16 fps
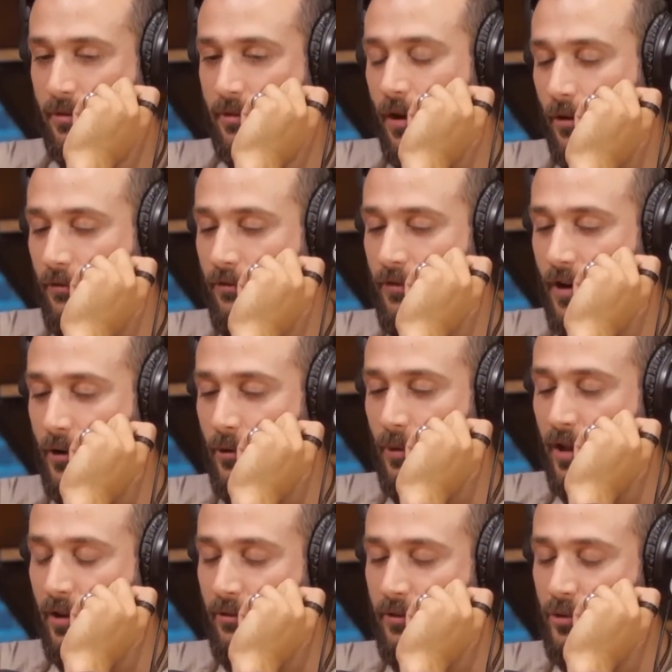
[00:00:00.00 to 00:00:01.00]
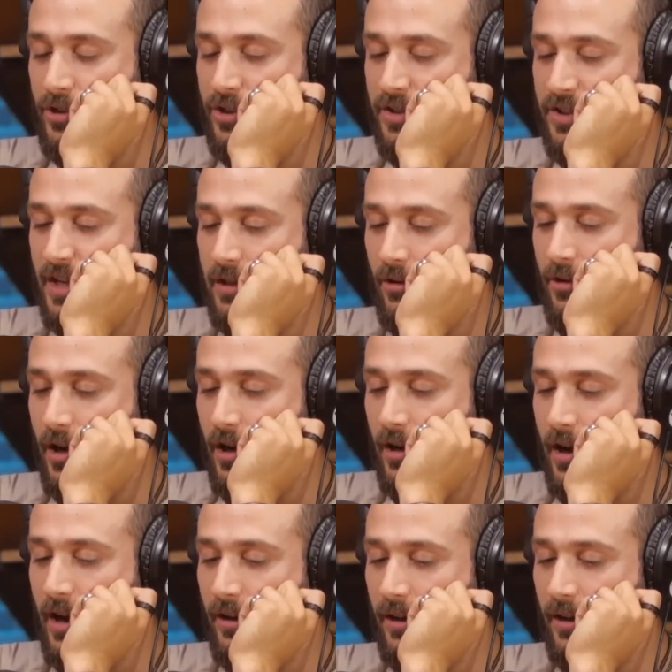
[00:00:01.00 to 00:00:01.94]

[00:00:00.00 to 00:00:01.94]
very relevant, which is that you're not